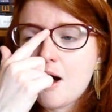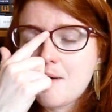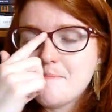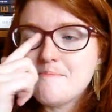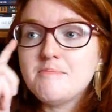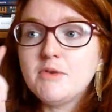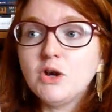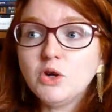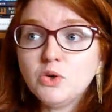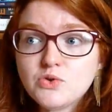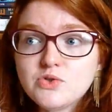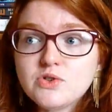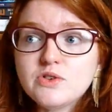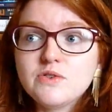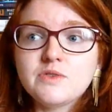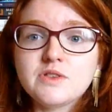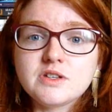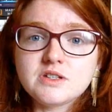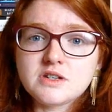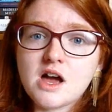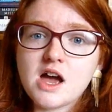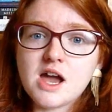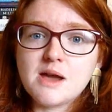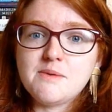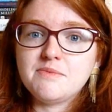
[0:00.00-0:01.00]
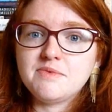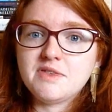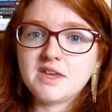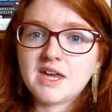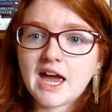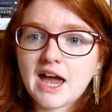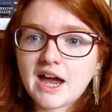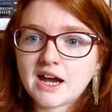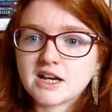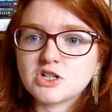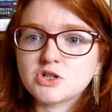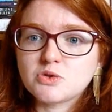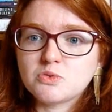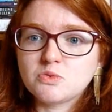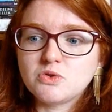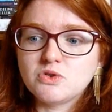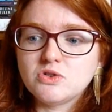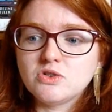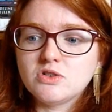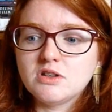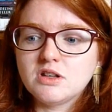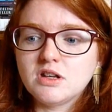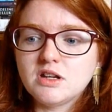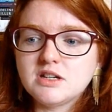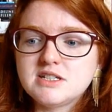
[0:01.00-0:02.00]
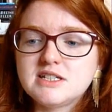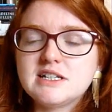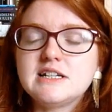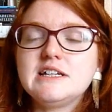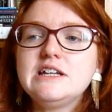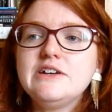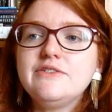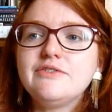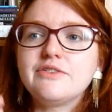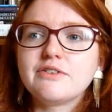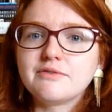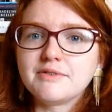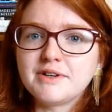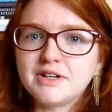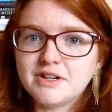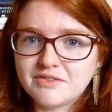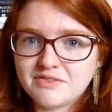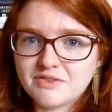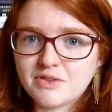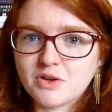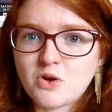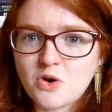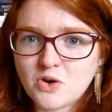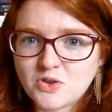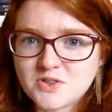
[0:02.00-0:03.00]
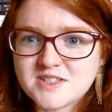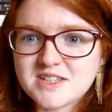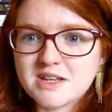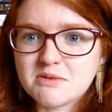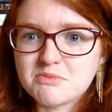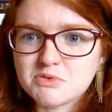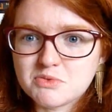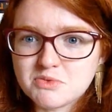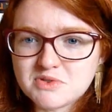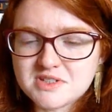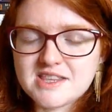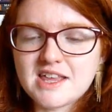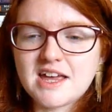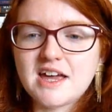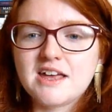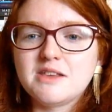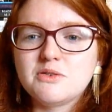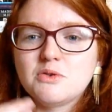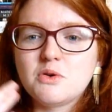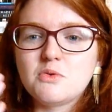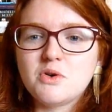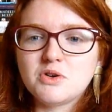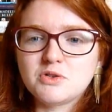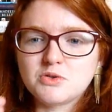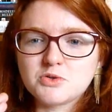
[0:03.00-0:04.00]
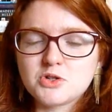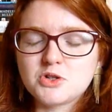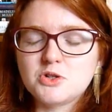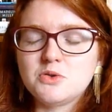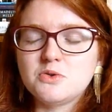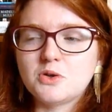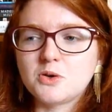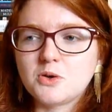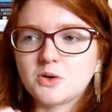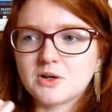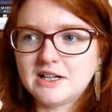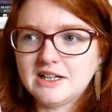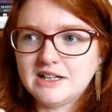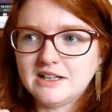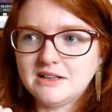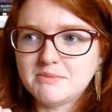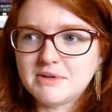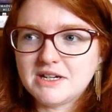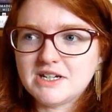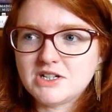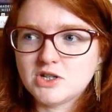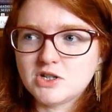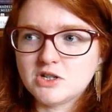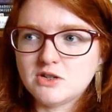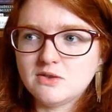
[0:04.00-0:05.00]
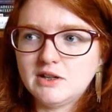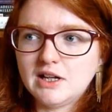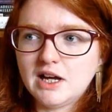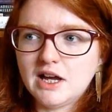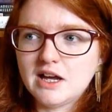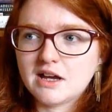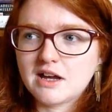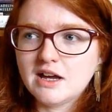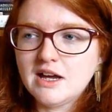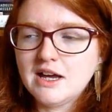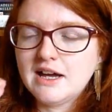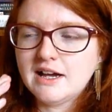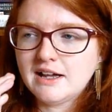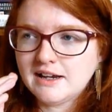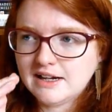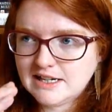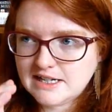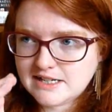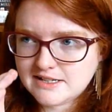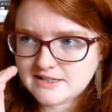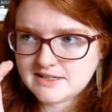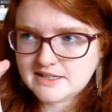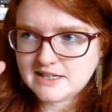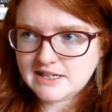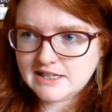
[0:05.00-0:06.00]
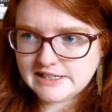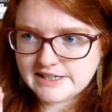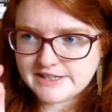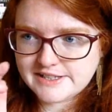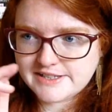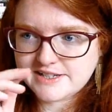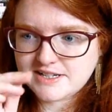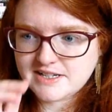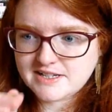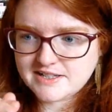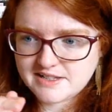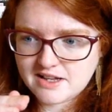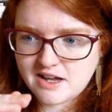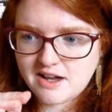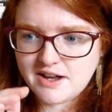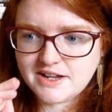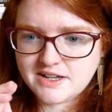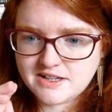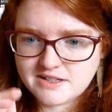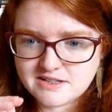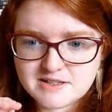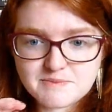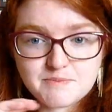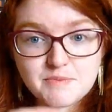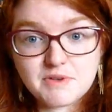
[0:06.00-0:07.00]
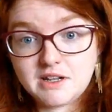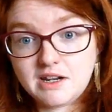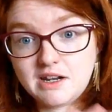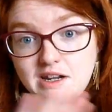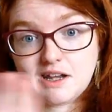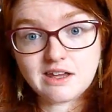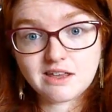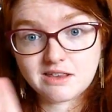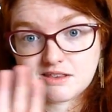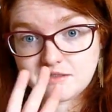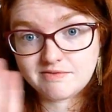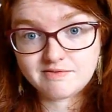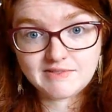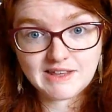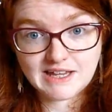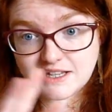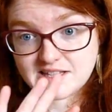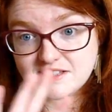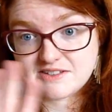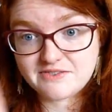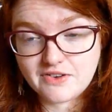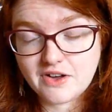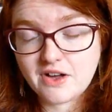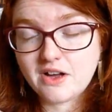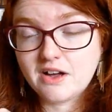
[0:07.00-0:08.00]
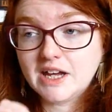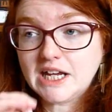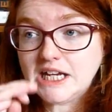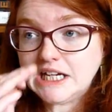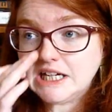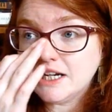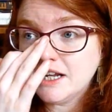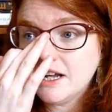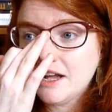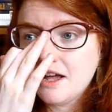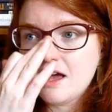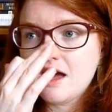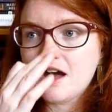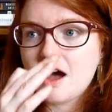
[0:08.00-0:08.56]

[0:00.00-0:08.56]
Most of the time the actual delivery of the concepts was there. There were one or two that got a little bit too like listy science, but like that's fine.